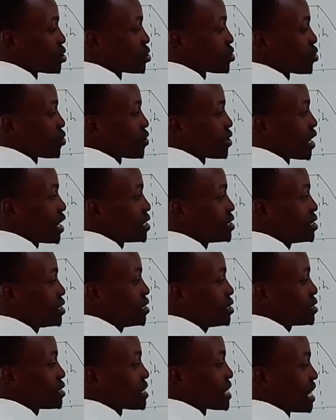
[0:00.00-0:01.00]
So
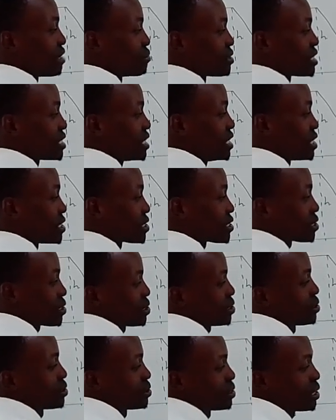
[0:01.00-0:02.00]

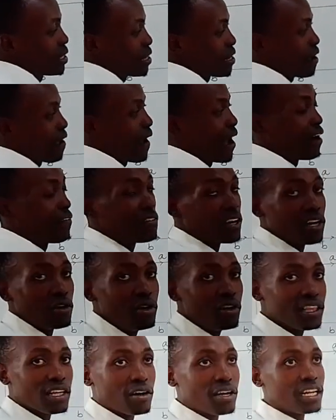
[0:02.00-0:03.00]
36. After
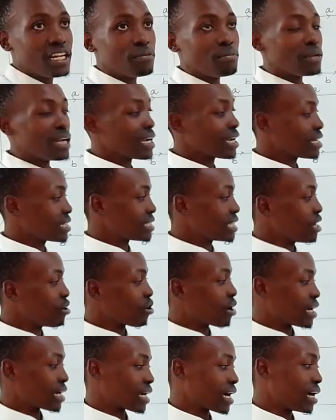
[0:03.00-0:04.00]
doing the one in bracket, now
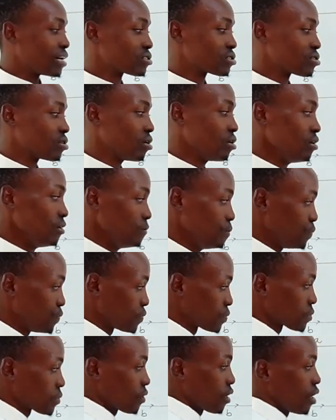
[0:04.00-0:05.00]
you can cancel.
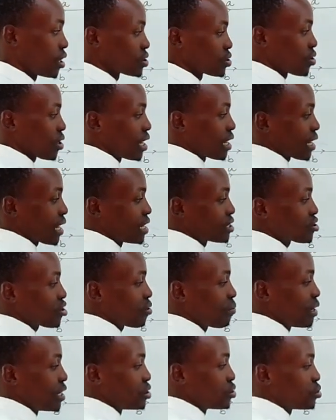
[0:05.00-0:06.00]
So you can cancel
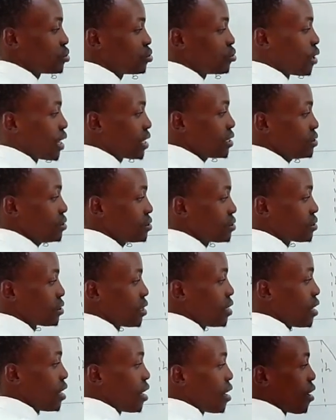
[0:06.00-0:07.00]
the 2, 1
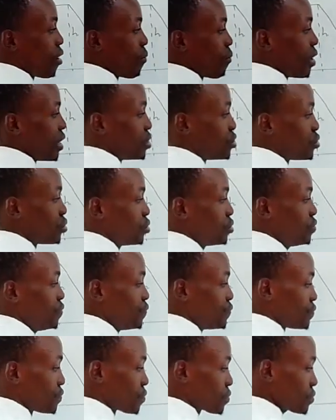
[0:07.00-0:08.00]
by
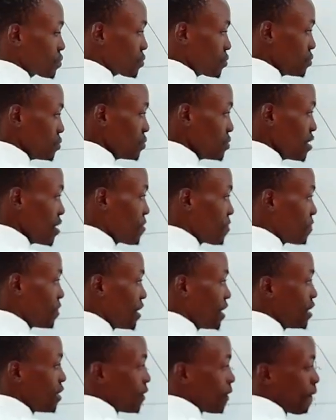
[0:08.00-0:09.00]
2,
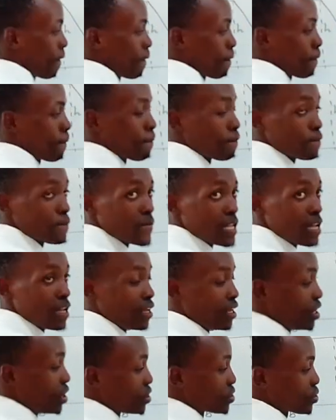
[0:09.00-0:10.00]
3.
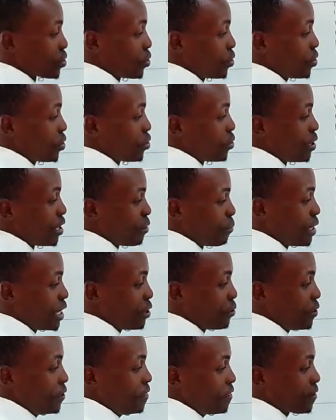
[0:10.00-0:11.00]
So we
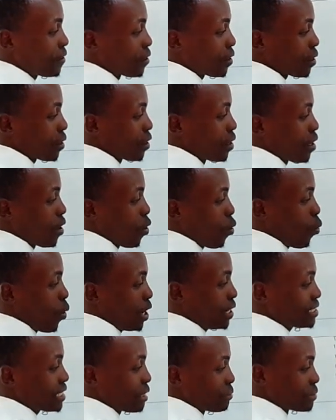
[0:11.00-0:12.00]
remain with
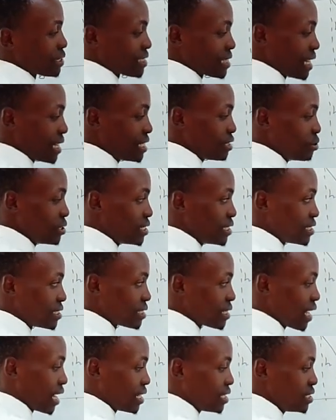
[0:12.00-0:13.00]
1 times 30, which
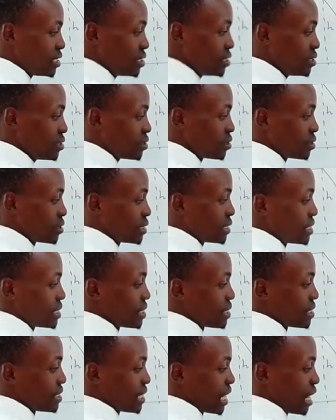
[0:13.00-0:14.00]
is 30
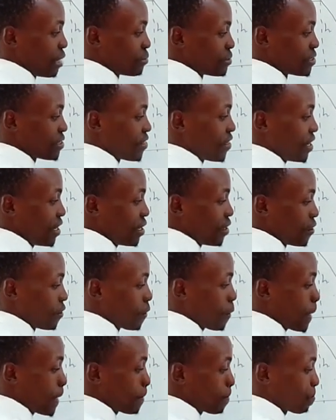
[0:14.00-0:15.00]
times
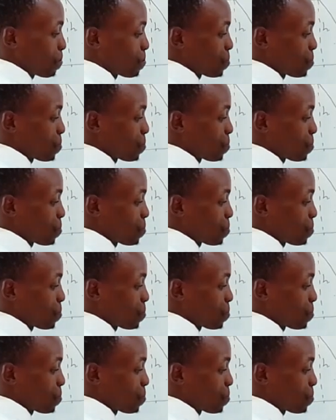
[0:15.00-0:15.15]
3.